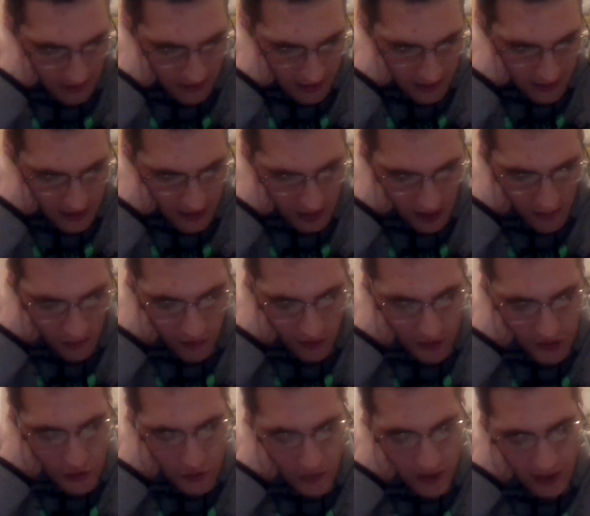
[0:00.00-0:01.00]
this time only
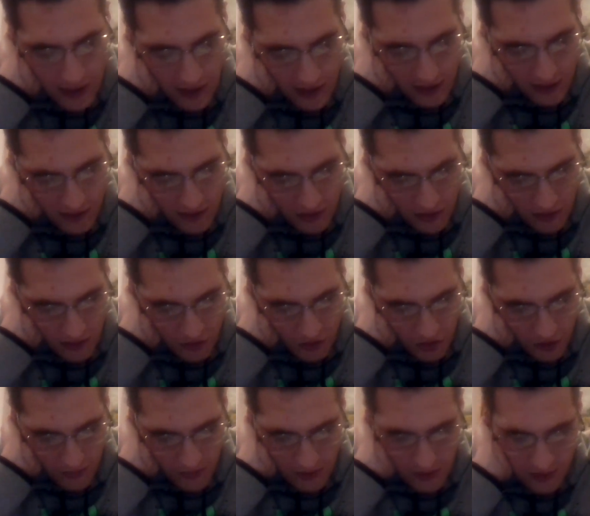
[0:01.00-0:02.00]
20,000
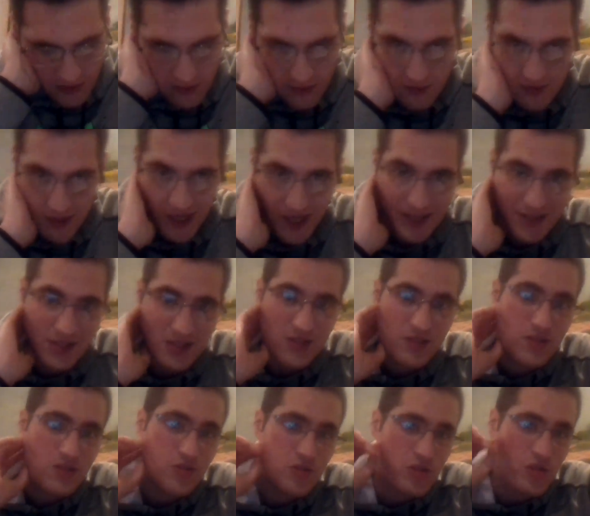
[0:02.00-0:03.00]
troops. Okay. This is
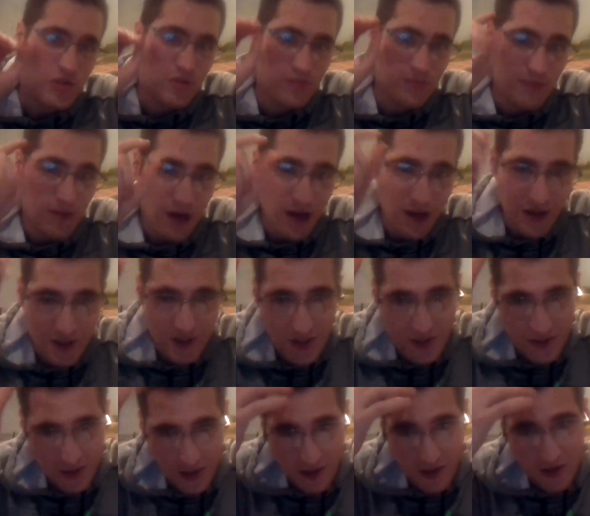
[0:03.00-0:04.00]
the smallest
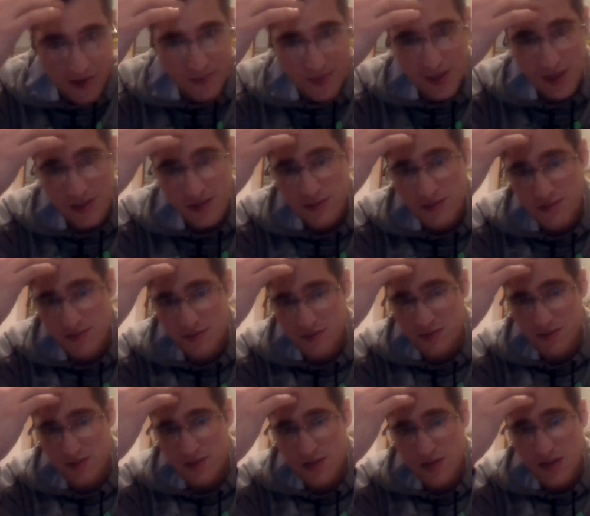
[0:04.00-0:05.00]
army
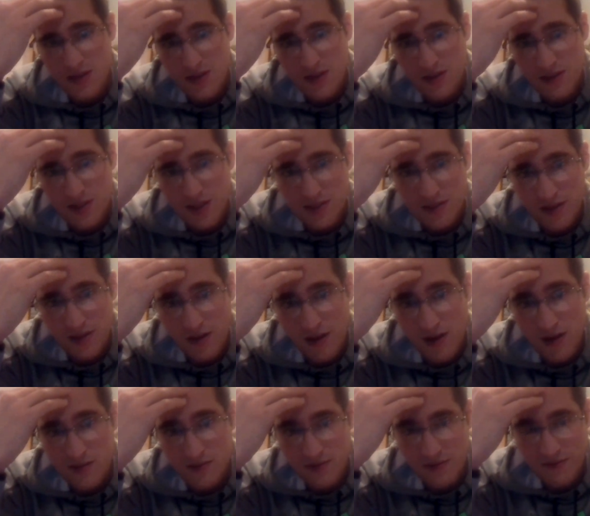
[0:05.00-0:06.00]
that's
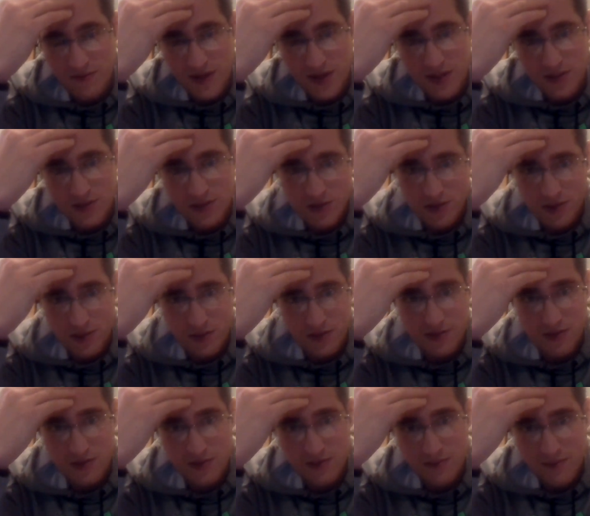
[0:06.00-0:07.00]
gone to fight
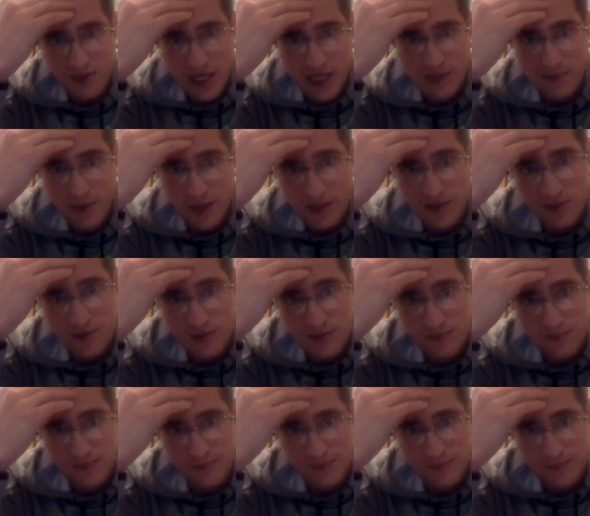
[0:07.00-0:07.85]
Judas Maccabeus.